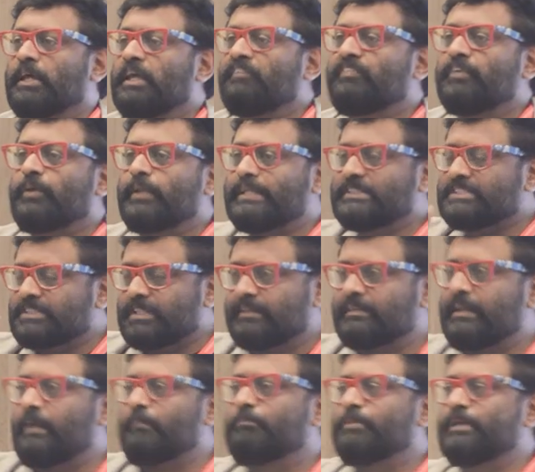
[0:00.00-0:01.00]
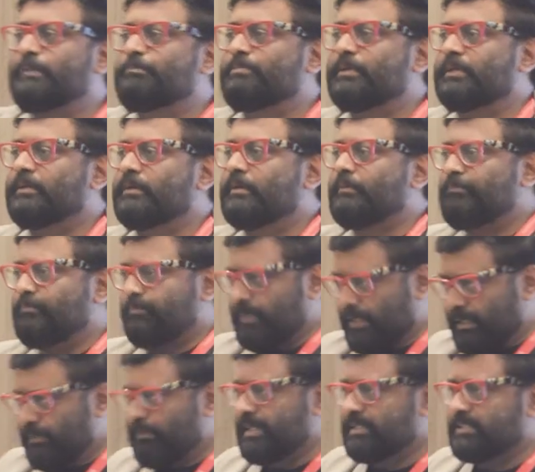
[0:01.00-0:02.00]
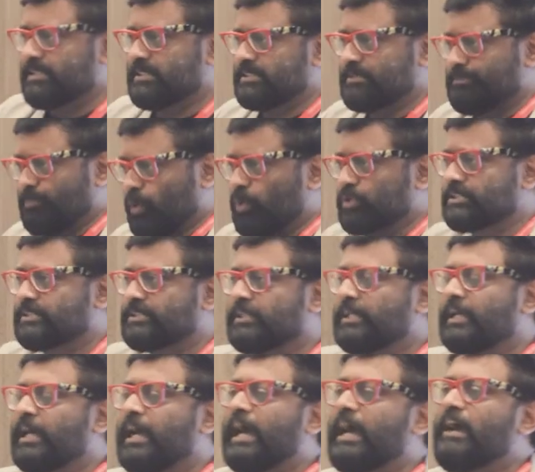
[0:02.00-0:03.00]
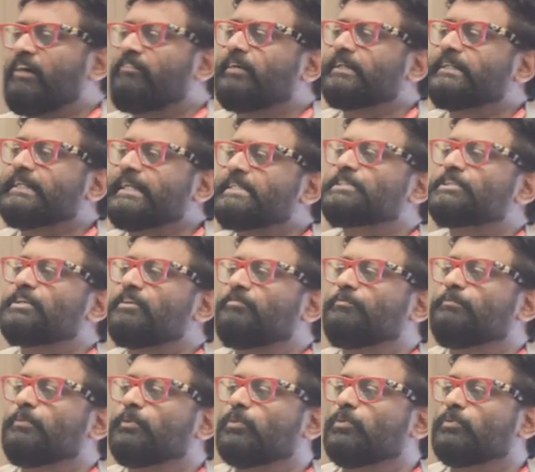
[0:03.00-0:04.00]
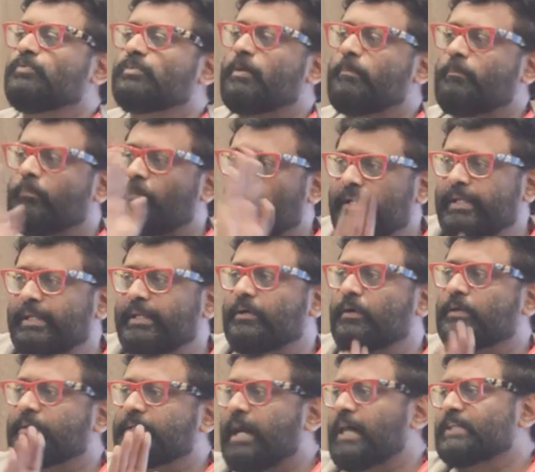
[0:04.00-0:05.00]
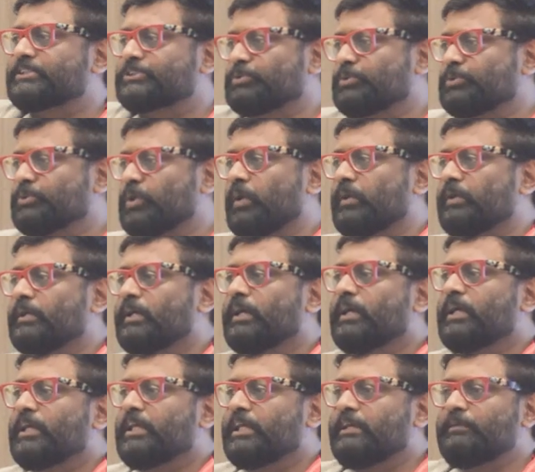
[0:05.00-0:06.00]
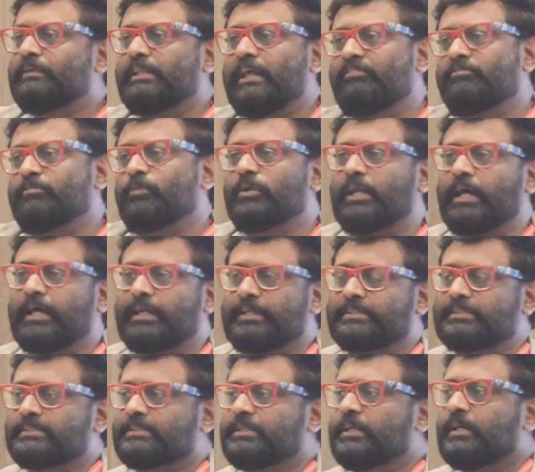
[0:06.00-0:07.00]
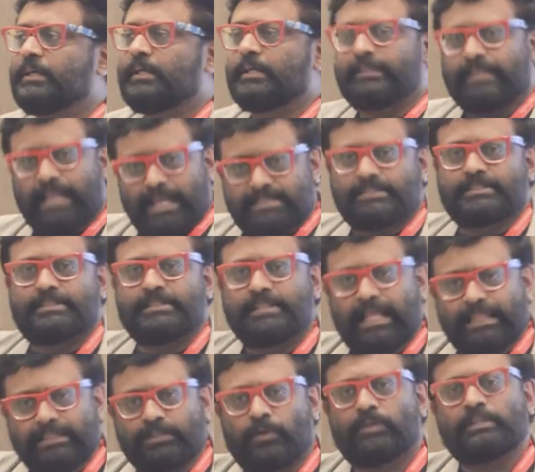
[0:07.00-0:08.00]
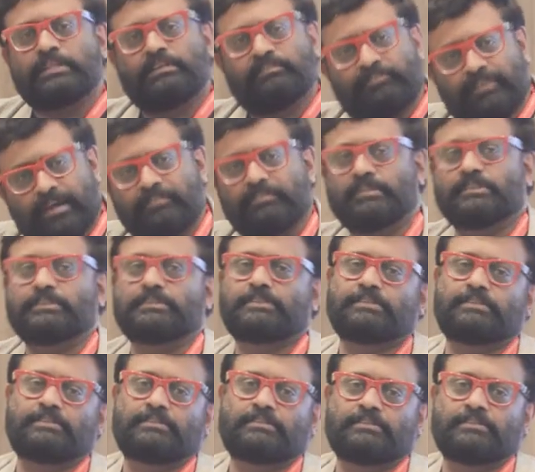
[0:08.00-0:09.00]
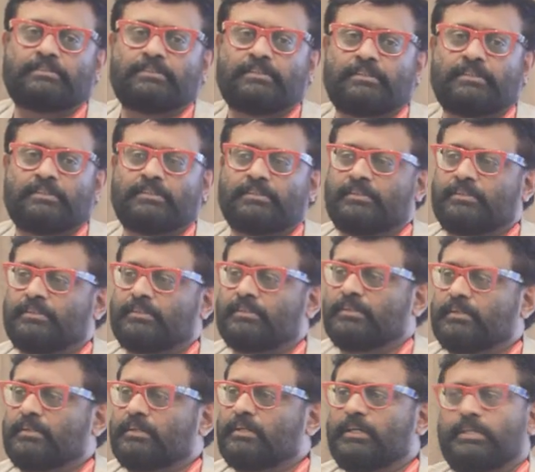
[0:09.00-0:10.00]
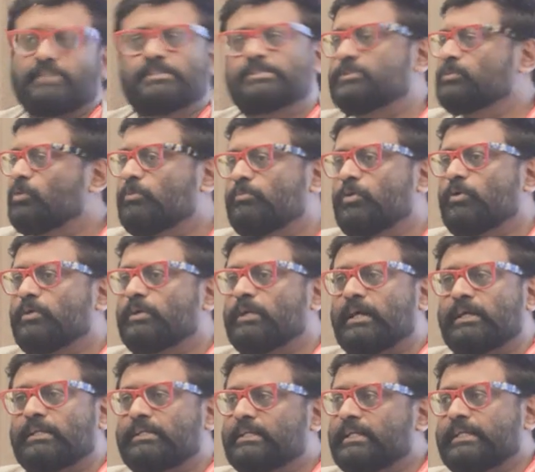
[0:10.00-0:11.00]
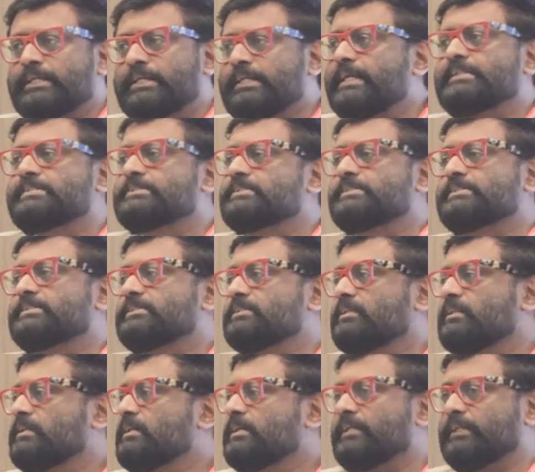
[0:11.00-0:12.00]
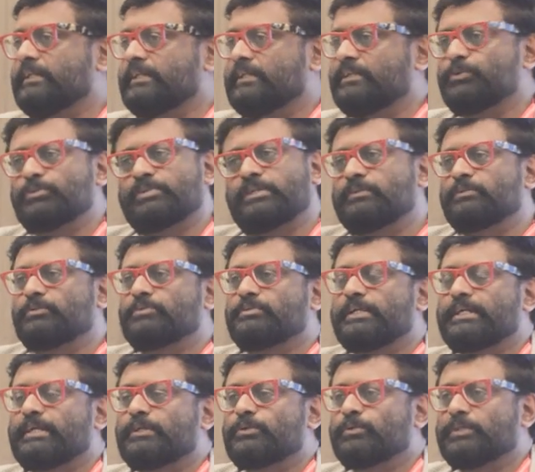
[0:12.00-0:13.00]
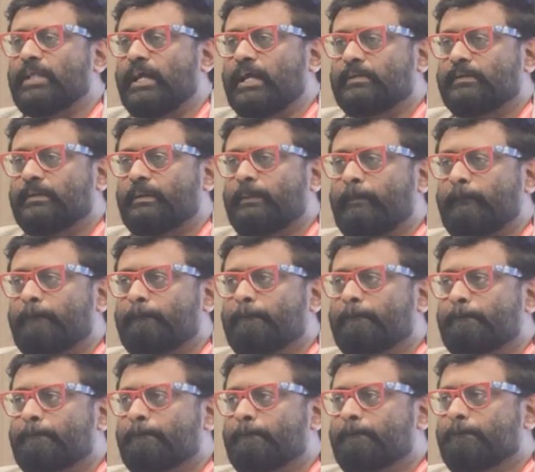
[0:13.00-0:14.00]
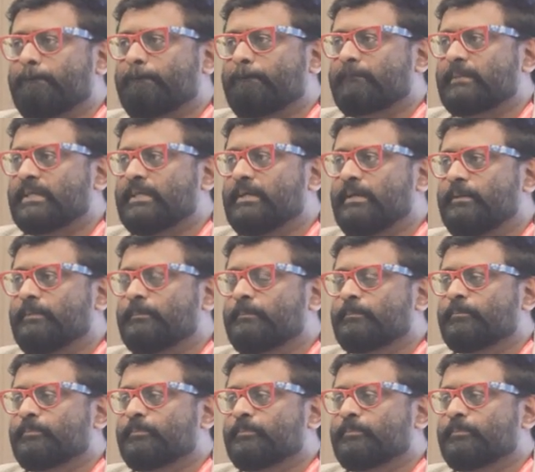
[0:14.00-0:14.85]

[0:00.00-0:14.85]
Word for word: If your Instagram images post have a tinge of blue from morning or dusk to dawn, you will have more likes. That's the algorithm favors. It's no more kids learning. You can do that. Yeah.